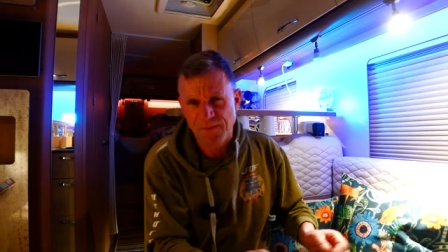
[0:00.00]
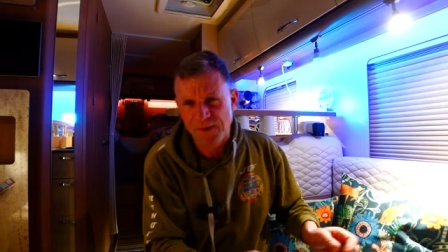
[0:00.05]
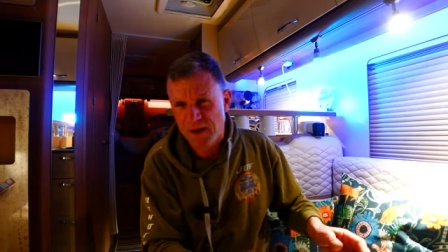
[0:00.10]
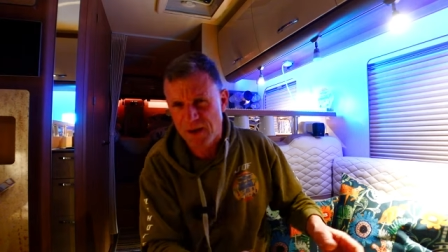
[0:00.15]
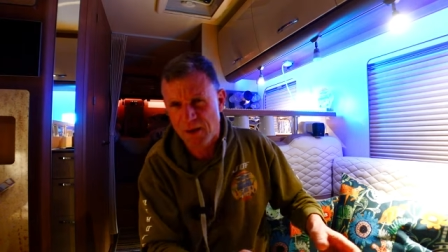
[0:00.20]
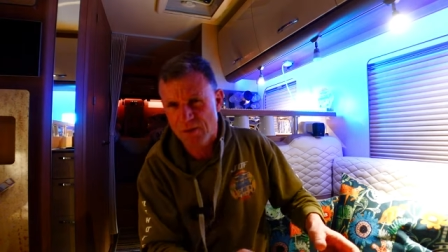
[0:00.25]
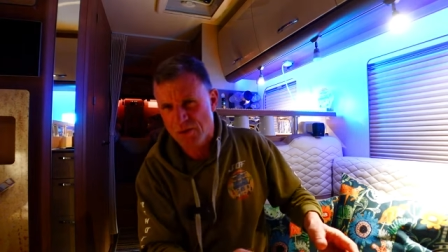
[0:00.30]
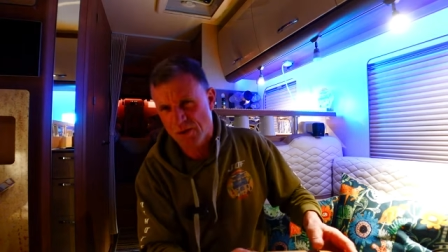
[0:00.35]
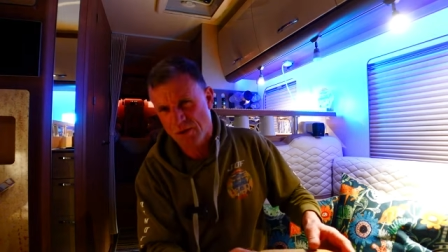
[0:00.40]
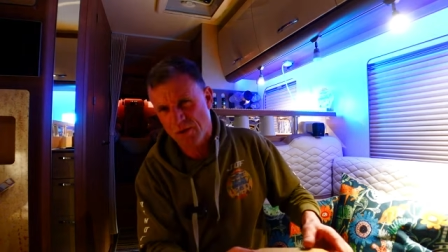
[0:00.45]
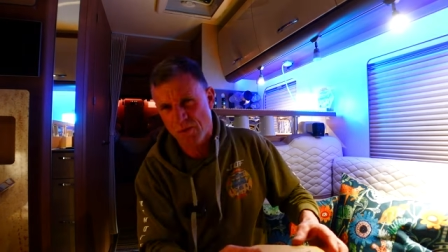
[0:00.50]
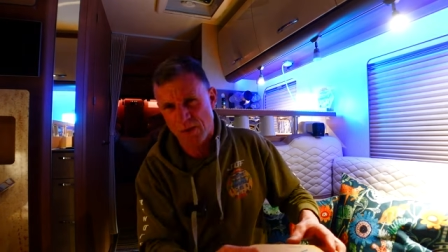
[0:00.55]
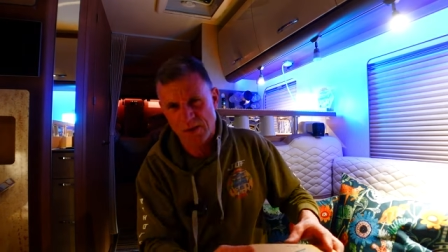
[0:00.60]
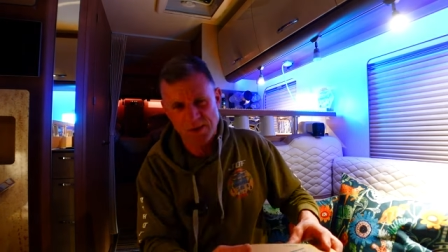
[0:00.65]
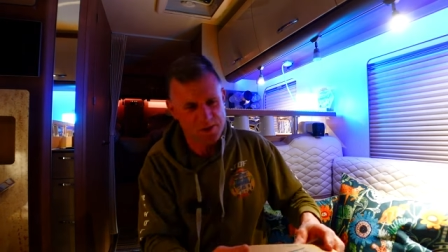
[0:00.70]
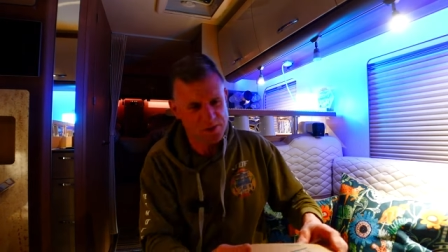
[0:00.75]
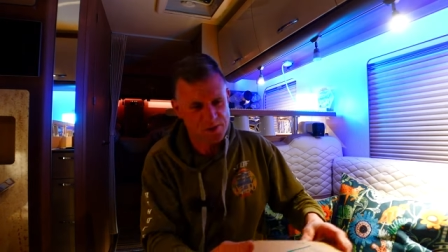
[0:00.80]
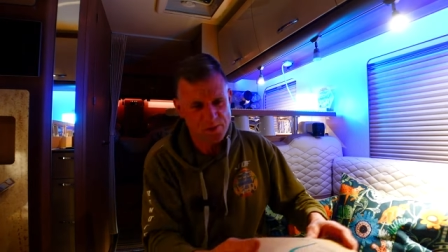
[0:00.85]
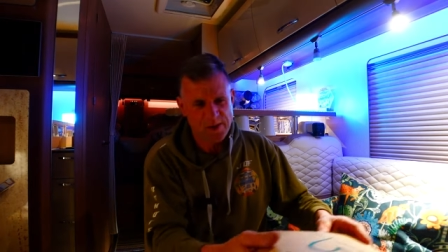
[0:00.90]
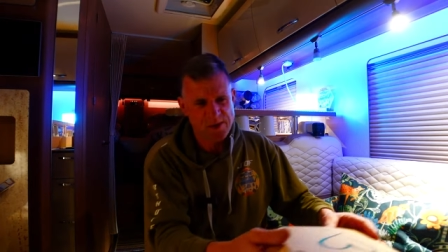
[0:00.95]
videos on sweat,
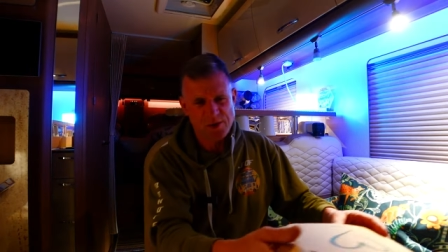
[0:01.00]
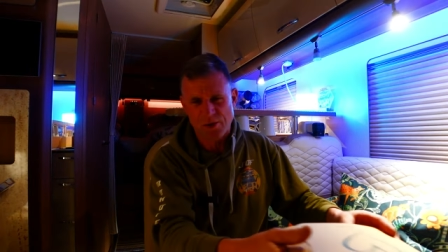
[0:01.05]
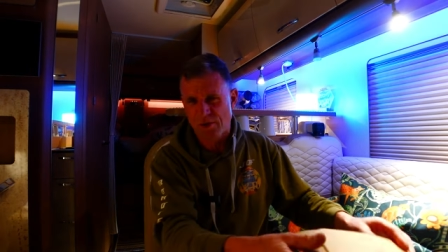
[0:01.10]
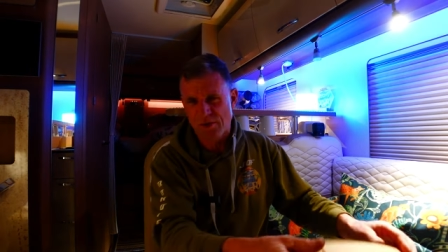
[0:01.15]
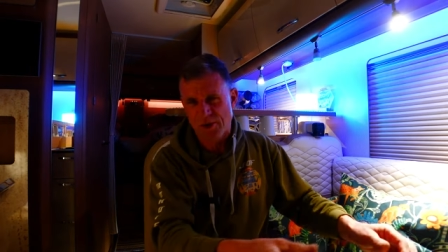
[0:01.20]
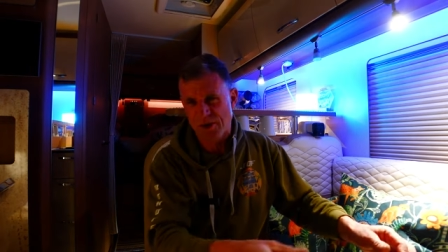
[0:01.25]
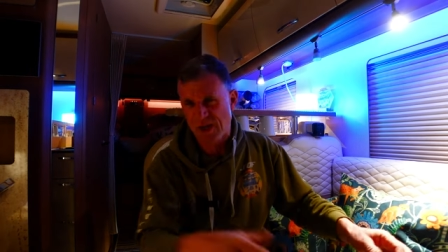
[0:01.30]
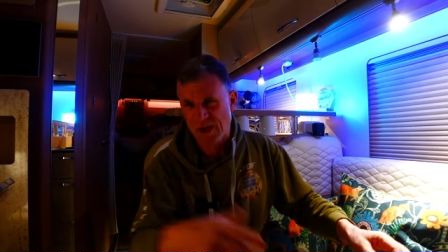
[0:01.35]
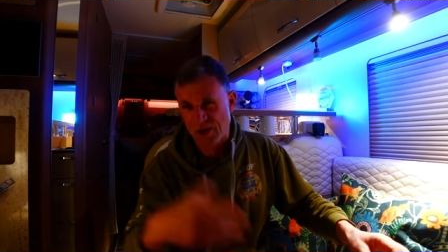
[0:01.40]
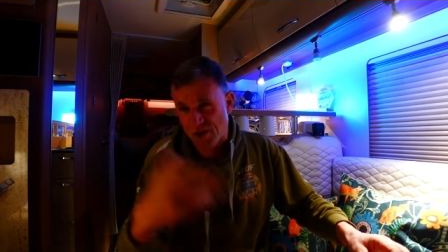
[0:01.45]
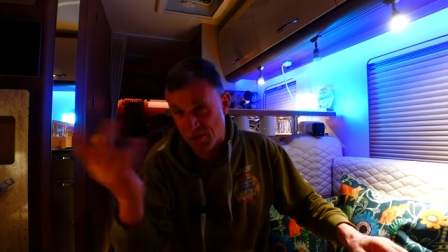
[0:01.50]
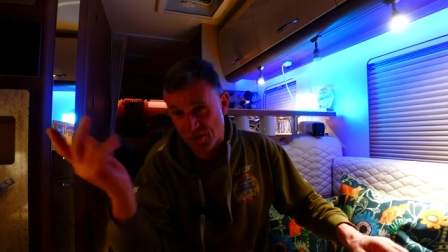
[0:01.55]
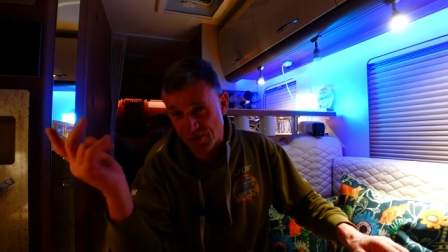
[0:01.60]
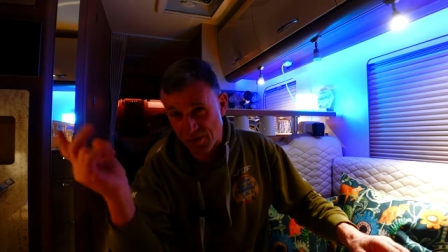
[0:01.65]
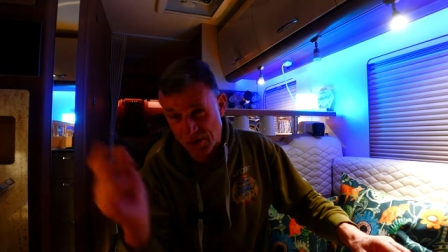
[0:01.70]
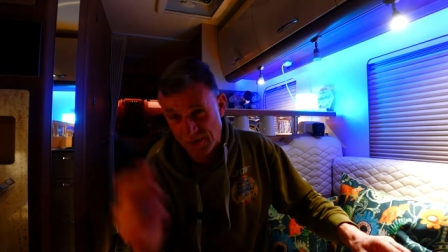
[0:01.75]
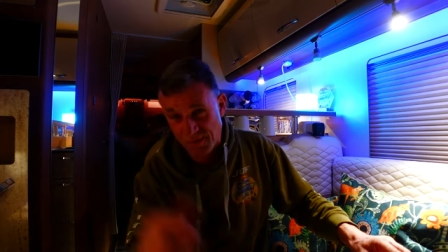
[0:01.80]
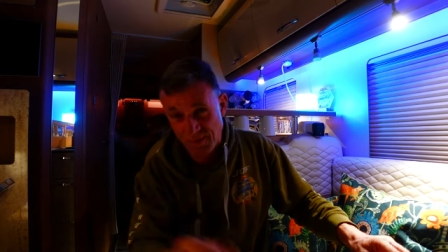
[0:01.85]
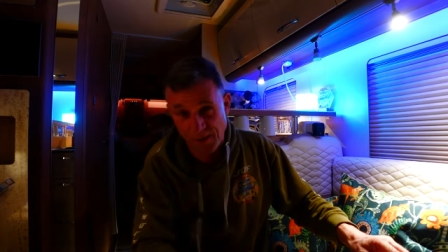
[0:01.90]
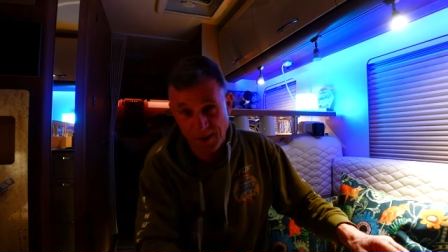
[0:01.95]
sweatshirts,
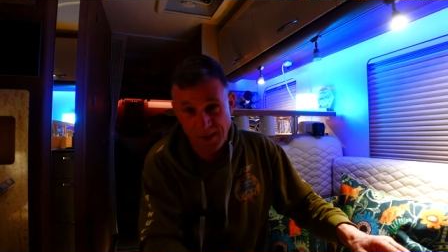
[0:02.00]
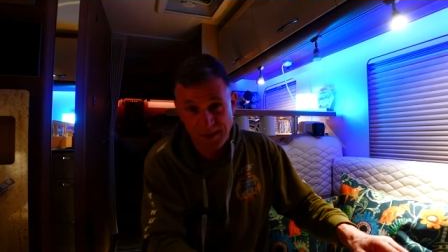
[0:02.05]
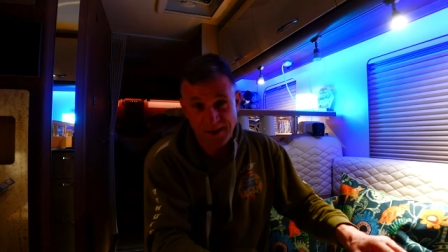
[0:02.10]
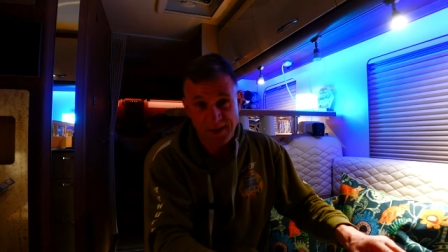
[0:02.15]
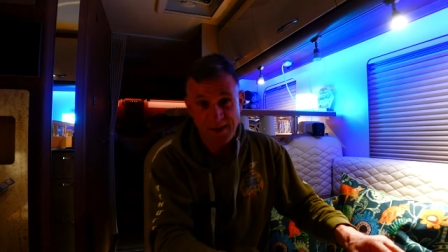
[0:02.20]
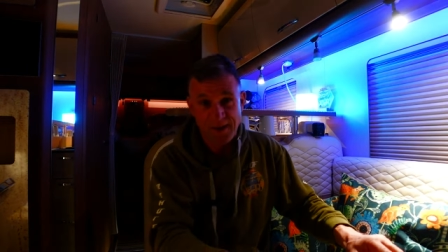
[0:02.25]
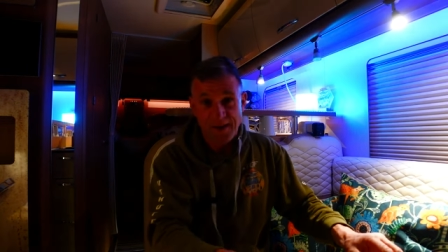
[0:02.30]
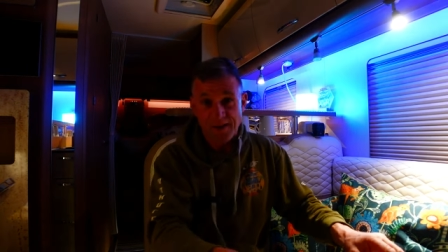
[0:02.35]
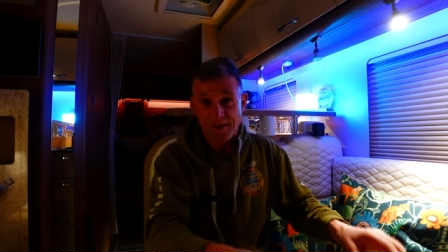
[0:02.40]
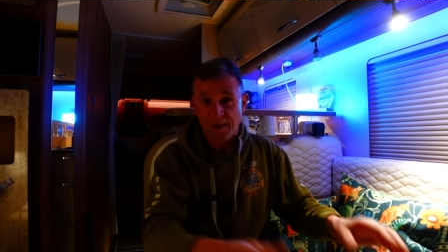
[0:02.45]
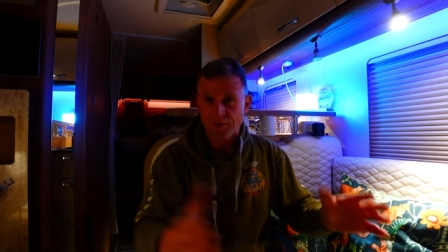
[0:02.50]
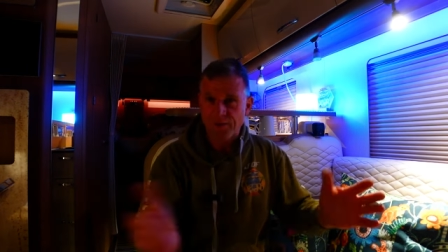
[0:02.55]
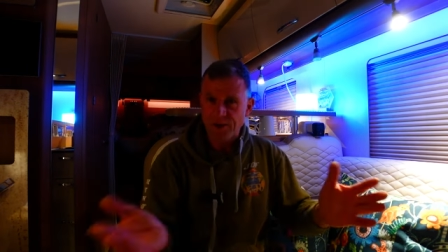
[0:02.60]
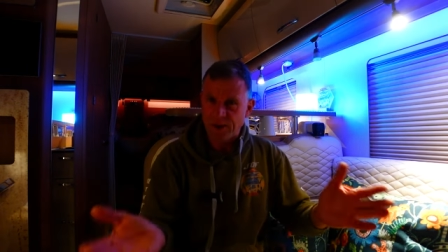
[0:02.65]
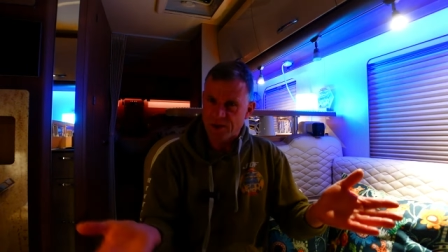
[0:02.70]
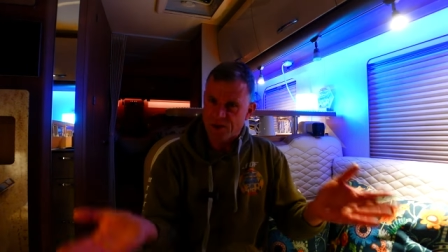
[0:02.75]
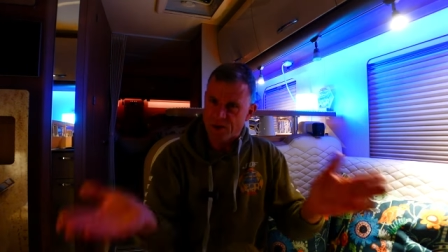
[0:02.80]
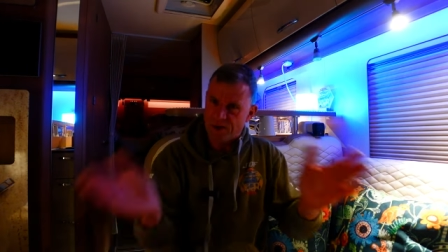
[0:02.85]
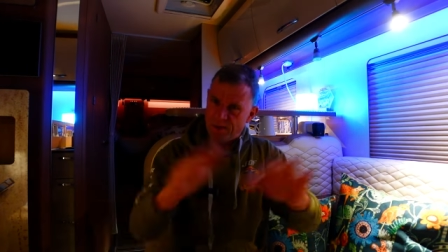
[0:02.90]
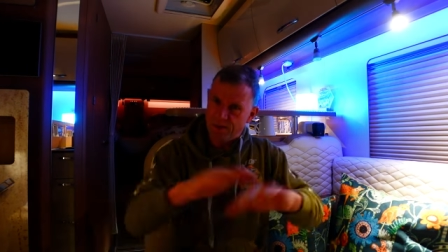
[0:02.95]
t-shirts, stuff like that. I
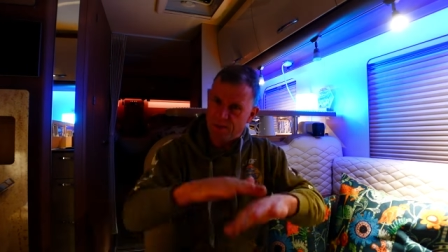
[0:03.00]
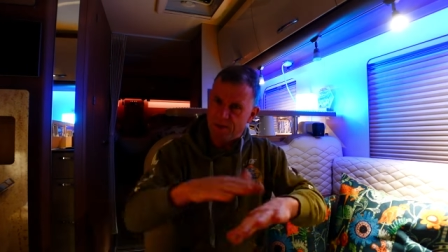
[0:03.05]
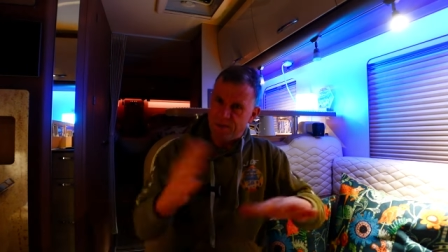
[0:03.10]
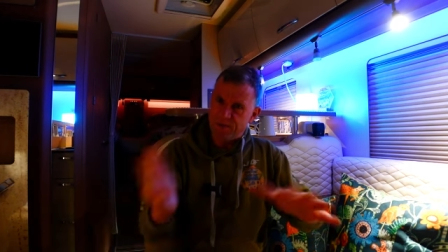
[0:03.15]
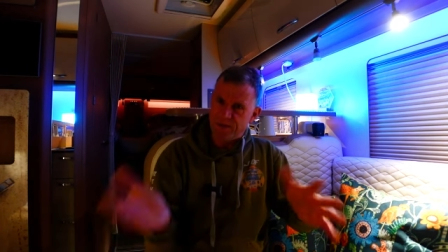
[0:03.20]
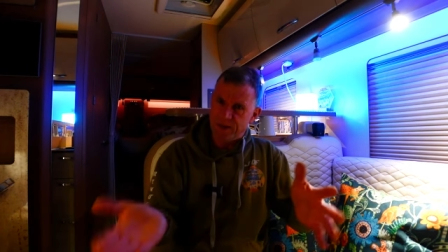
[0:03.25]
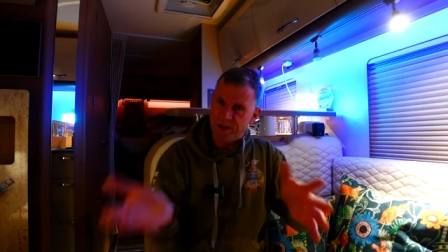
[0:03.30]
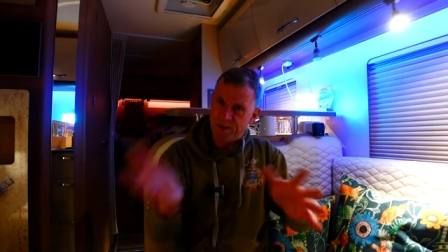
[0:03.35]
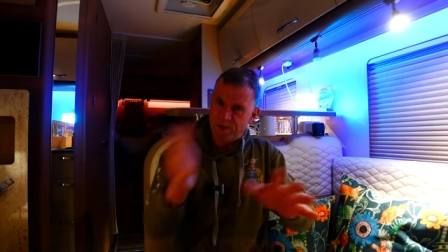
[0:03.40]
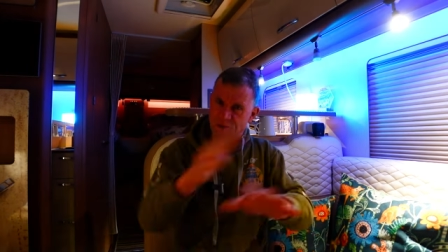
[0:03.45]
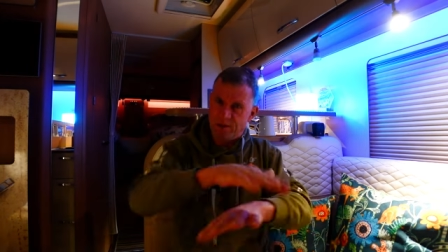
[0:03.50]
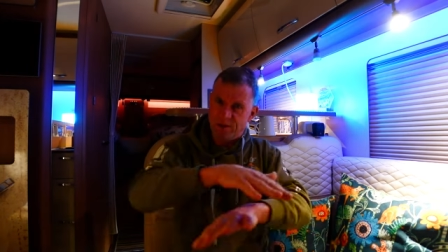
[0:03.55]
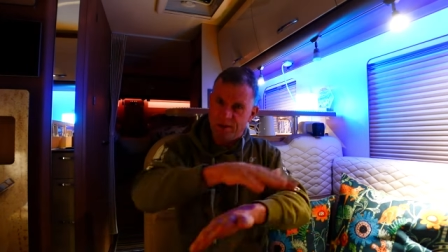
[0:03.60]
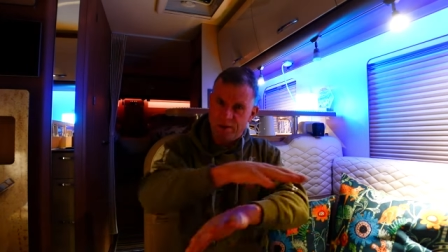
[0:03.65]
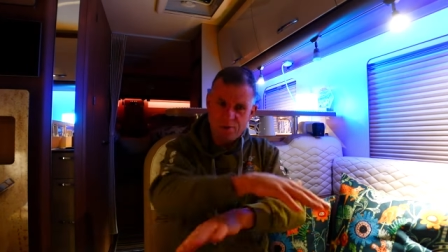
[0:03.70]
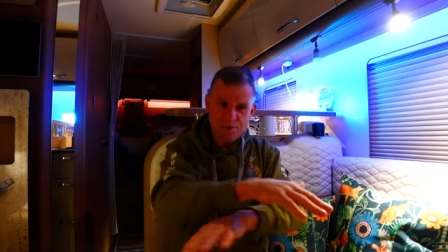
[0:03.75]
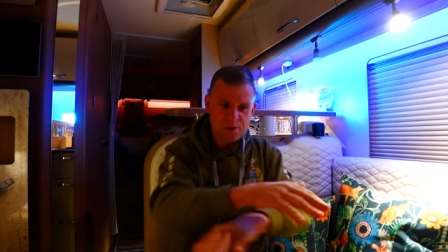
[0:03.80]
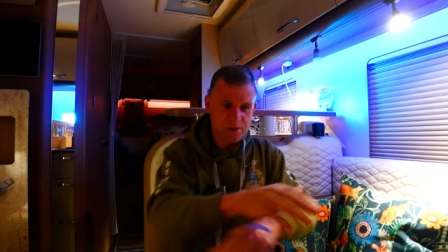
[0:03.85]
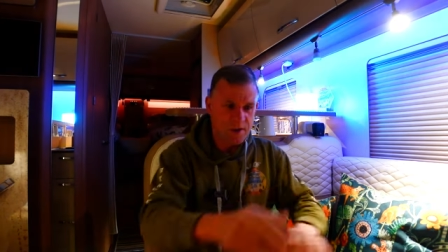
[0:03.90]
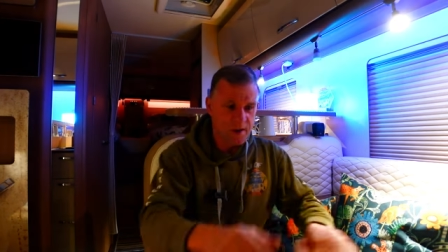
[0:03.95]
think there's a, a thing you can
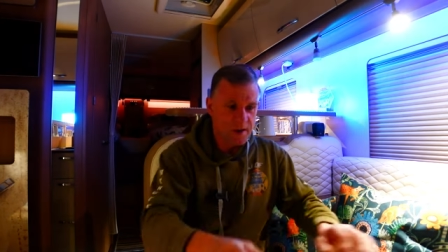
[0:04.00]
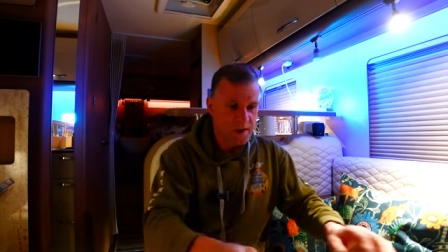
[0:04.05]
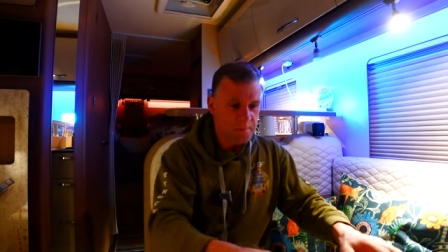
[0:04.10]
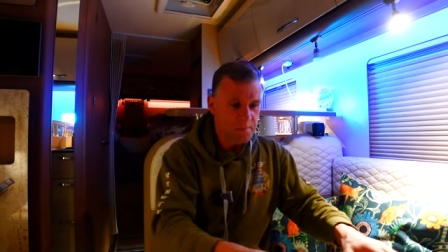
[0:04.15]
use.